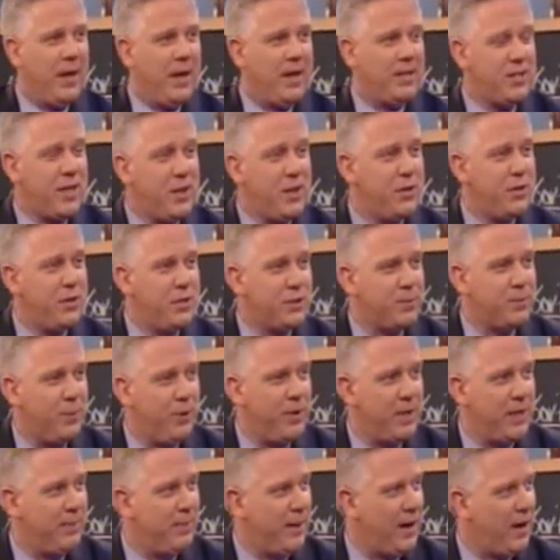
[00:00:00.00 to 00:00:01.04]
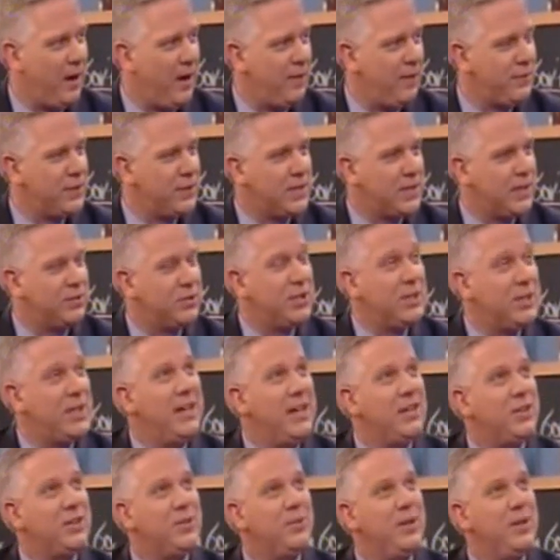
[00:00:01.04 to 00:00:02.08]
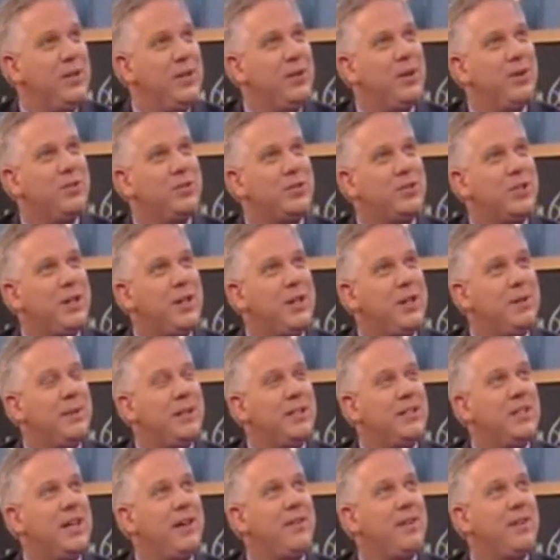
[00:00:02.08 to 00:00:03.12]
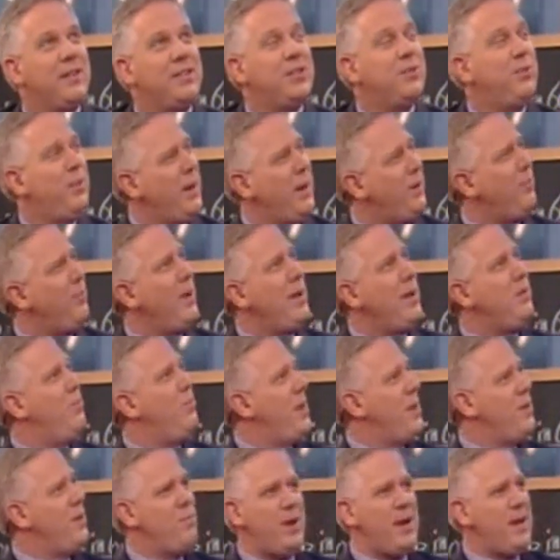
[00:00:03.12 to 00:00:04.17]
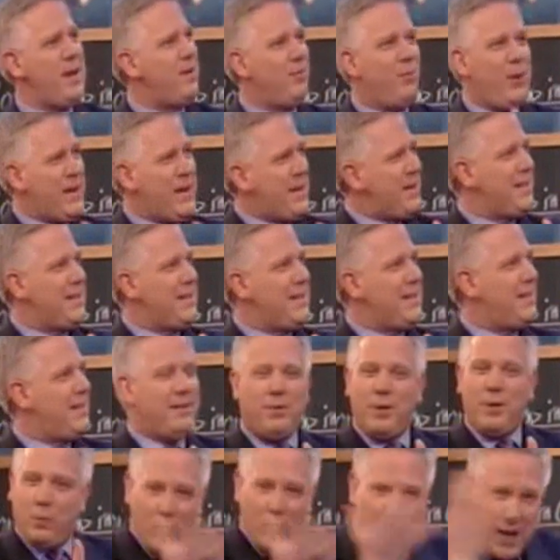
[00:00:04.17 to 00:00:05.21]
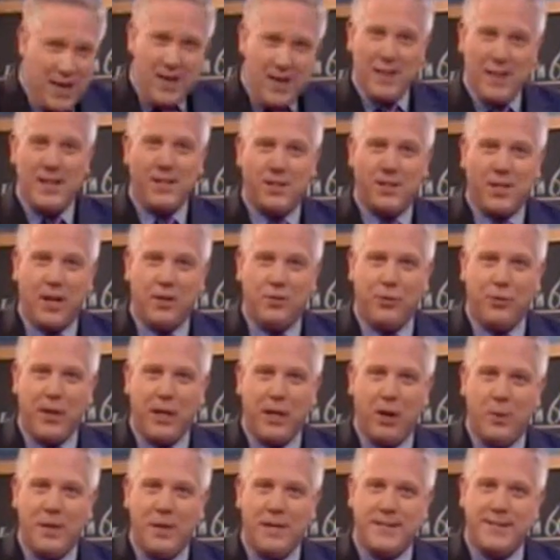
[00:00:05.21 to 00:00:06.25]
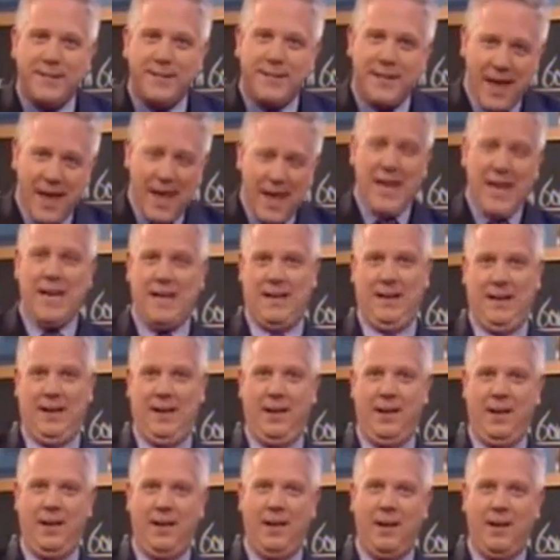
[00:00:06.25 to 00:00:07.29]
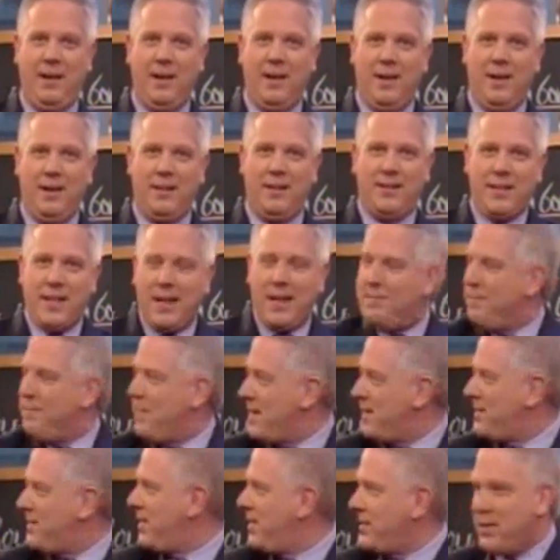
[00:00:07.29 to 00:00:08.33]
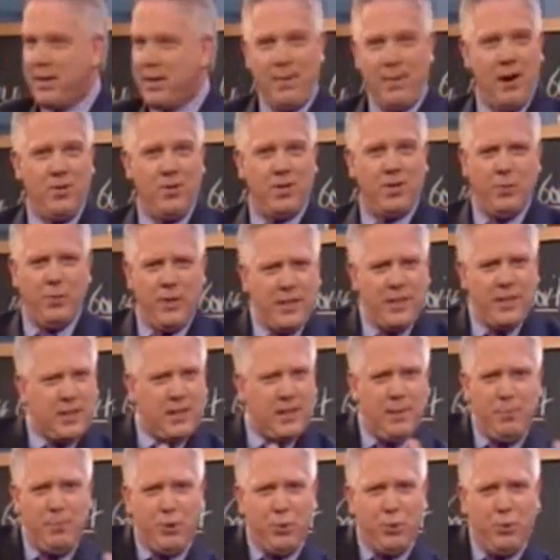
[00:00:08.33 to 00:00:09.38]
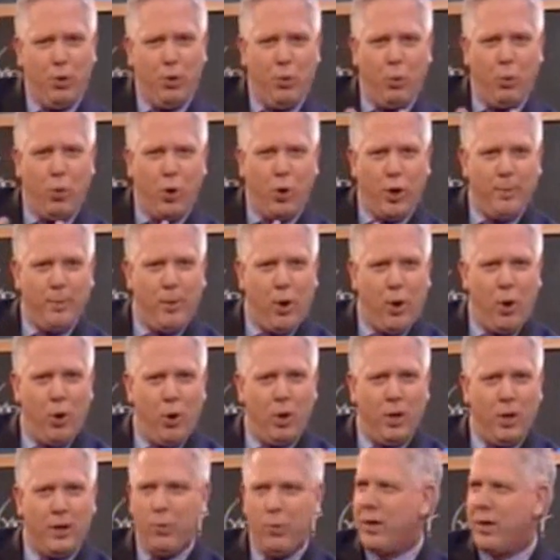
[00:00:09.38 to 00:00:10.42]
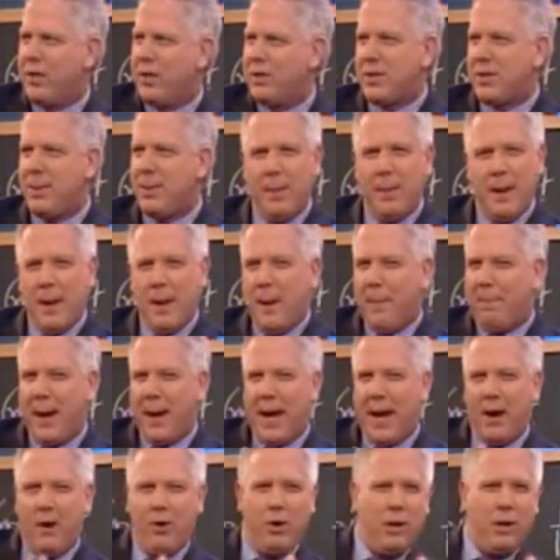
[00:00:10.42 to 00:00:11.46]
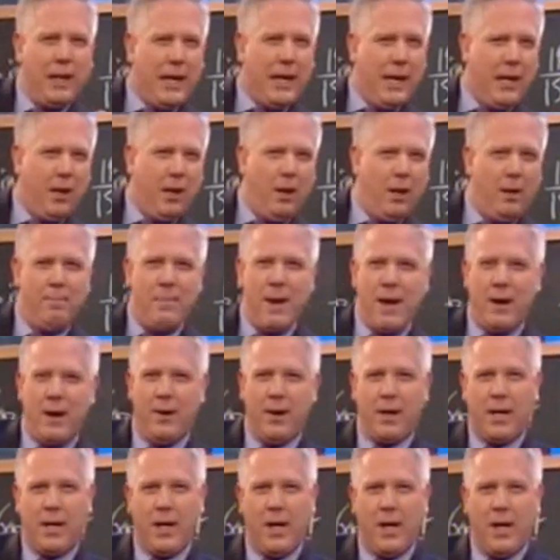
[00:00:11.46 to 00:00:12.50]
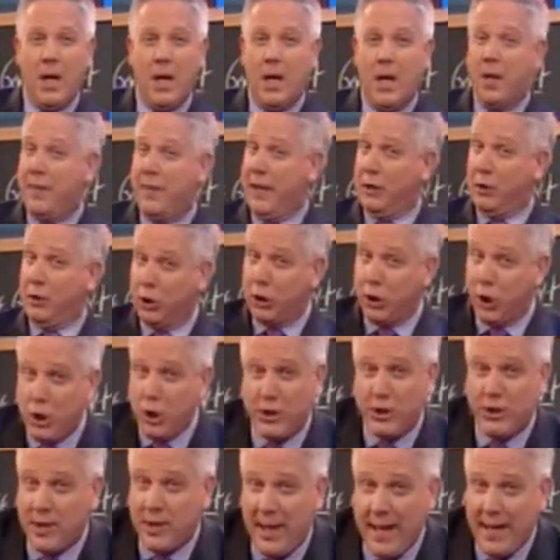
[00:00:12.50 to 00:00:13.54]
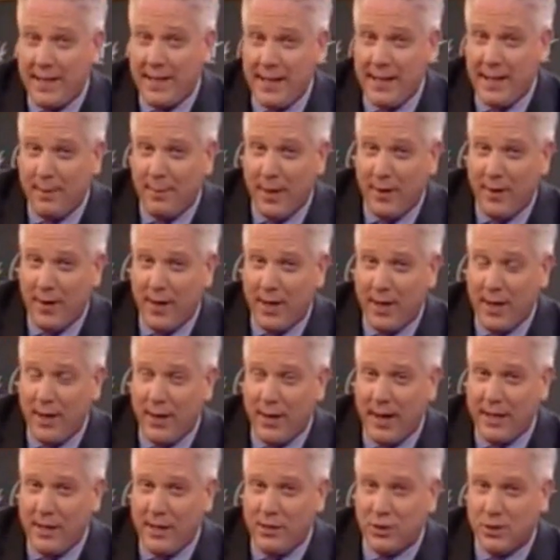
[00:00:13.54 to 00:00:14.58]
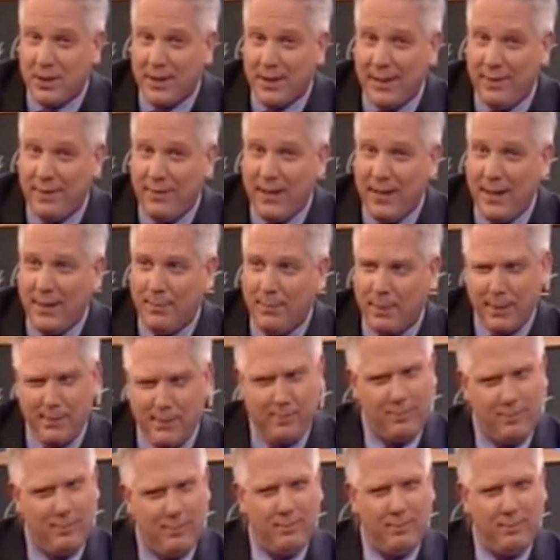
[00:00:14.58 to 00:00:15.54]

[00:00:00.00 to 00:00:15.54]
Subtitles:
I sat there this morning in my office and I was looking out the window and I was talking to my staff and I said, when did this country go insane? Did I miss it somehow? Or did we slip through a wormhole and we're in some parallel America that looks like the America that I used to live in, but